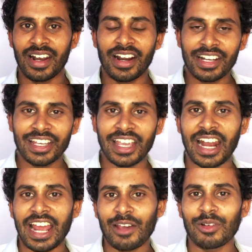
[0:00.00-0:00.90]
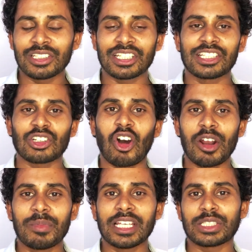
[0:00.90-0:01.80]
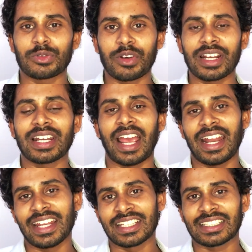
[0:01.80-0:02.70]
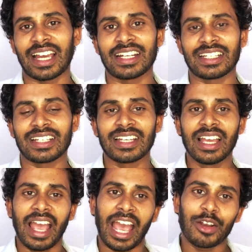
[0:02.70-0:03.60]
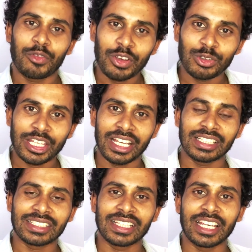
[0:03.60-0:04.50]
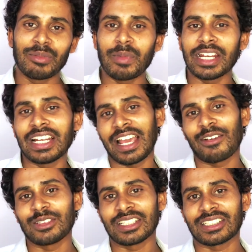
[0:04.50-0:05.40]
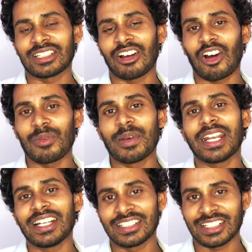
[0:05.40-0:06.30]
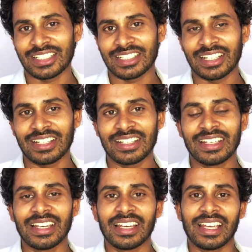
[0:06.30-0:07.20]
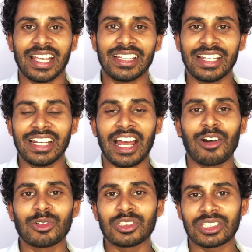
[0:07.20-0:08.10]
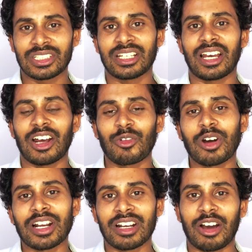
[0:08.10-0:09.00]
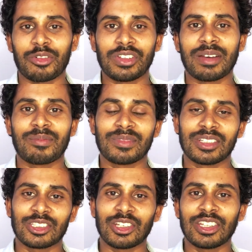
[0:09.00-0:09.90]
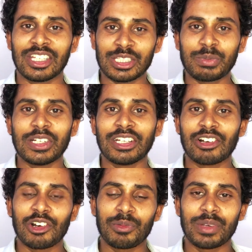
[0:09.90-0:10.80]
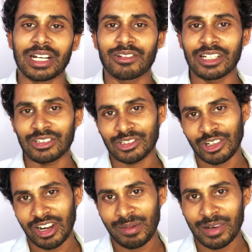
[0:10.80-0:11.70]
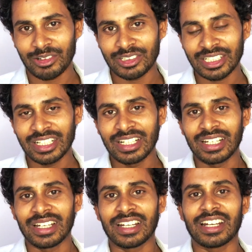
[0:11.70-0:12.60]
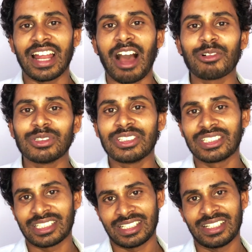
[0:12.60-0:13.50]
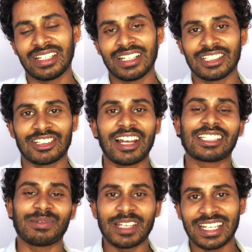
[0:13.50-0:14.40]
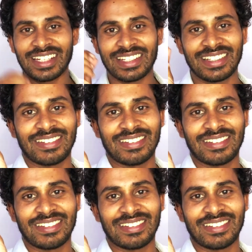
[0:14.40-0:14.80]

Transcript: Learning a language is always fun and exciting, and few things in many languages are very interesting. Hindi nouns are one of them. So, in this video, we are going to talk about nouns. So, let's begin.